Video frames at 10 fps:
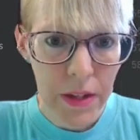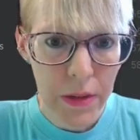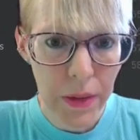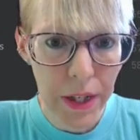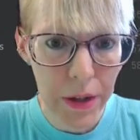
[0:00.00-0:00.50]

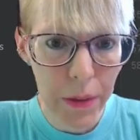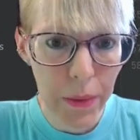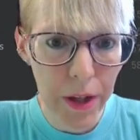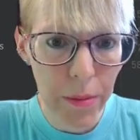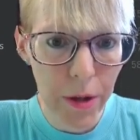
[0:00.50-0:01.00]
So here,
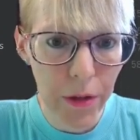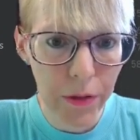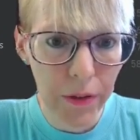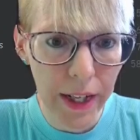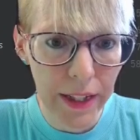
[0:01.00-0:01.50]
where I'm
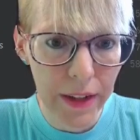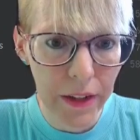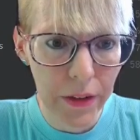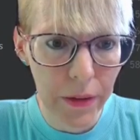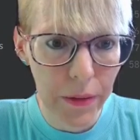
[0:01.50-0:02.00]
overriding
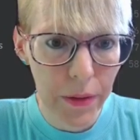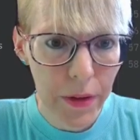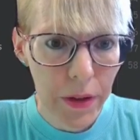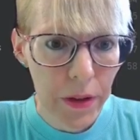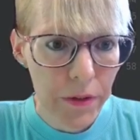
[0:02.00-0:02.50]
the load
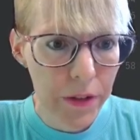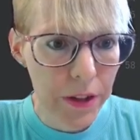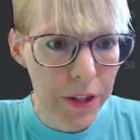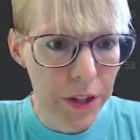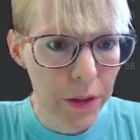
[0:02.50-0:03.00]

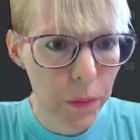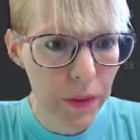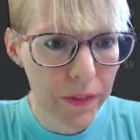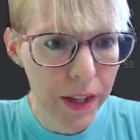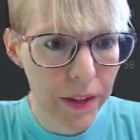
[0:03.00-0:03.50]
function,
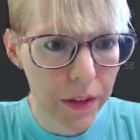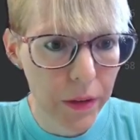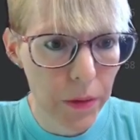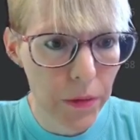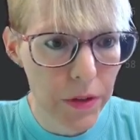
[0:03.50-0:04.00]
we've got the
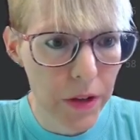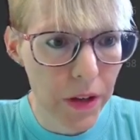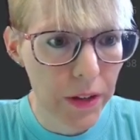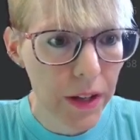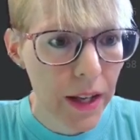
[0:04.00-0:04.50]
load
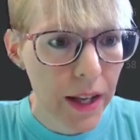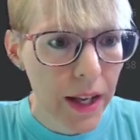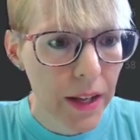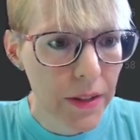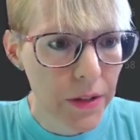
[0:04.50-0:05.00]
result
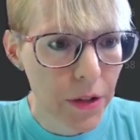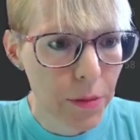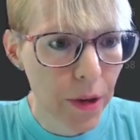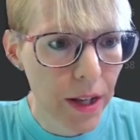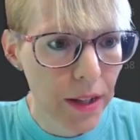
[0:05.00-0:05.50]
and the
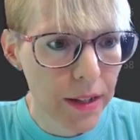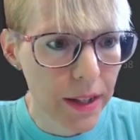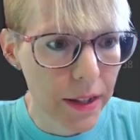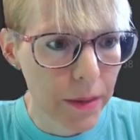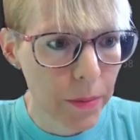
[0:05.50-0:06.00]
search product
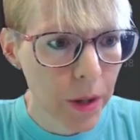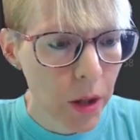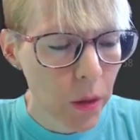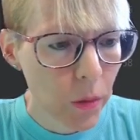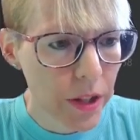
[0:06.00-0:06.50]
item,
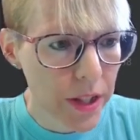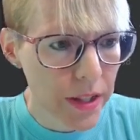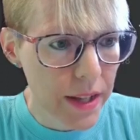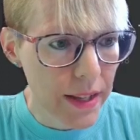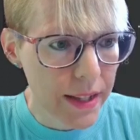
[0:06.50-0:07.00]
which
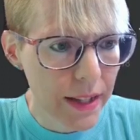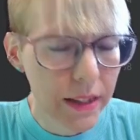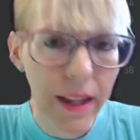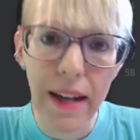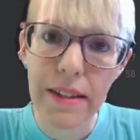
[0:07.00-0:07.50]
is that data
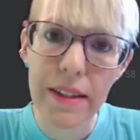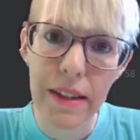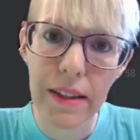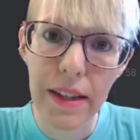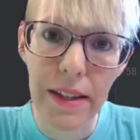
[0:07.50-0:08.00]
class
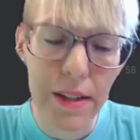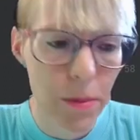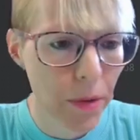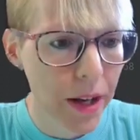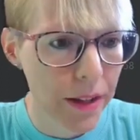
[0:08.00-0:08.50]
that contains
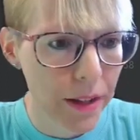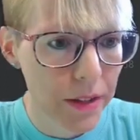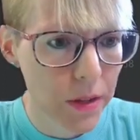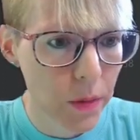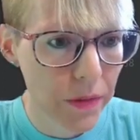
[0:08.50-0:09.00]
the
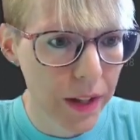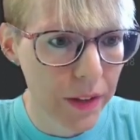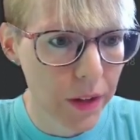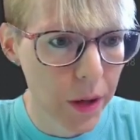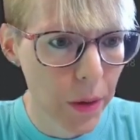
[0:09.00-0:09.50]
product. So we've
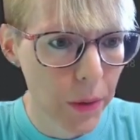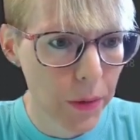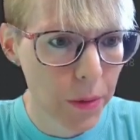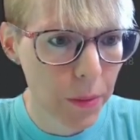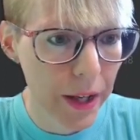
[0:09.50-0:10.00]
got the
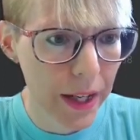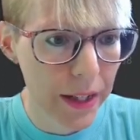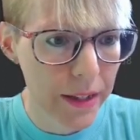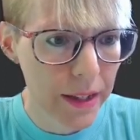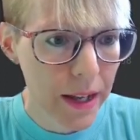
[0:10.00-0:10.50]
code, the
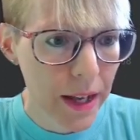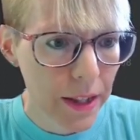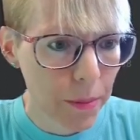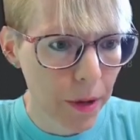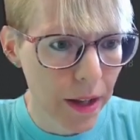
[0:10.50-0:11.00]
brand,
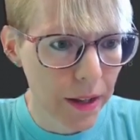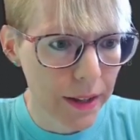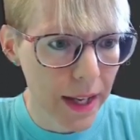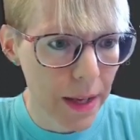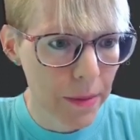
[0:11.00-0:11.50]
and the
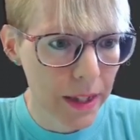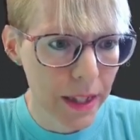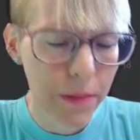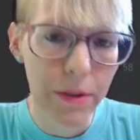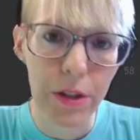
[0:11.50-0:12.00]
product name, and
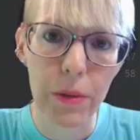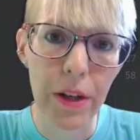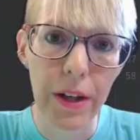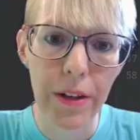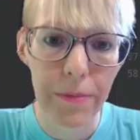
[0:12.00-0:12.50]
the image
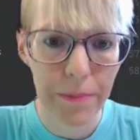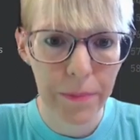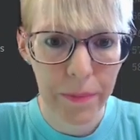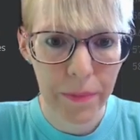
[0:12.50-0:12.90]
URL.